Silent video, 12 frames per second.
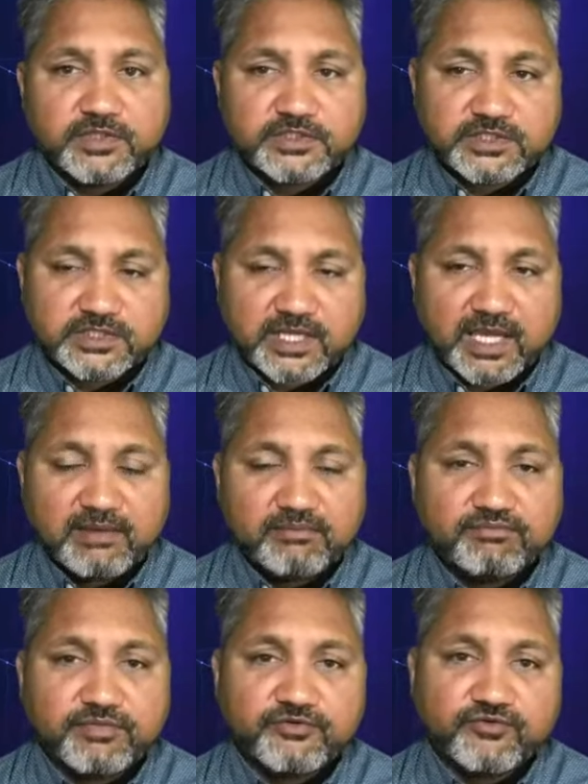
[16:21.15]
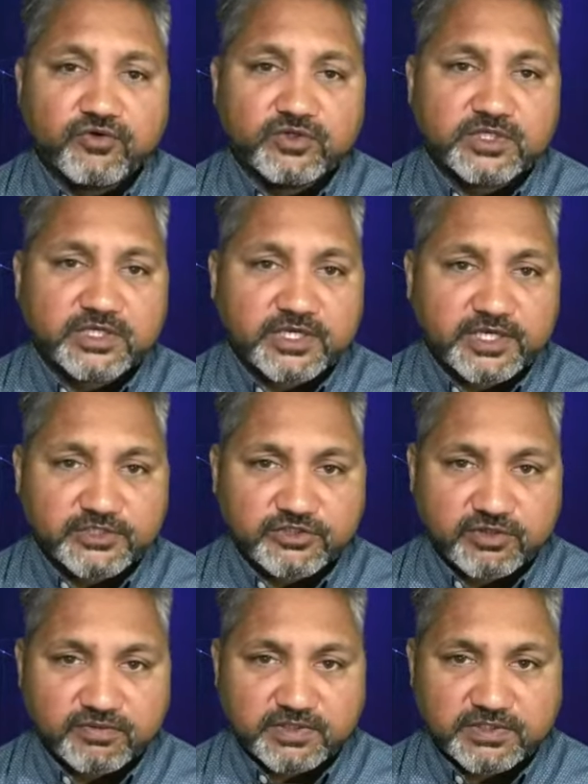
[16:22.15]
is a time before the
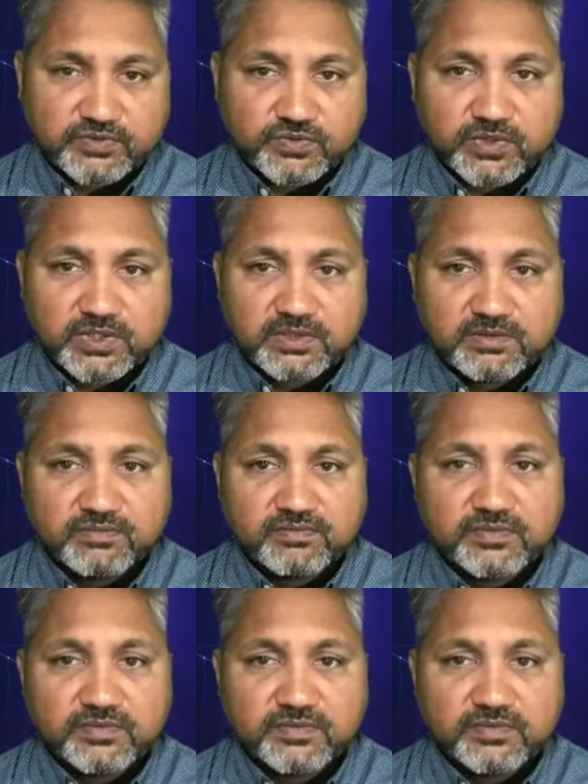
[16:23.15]
creation of this world.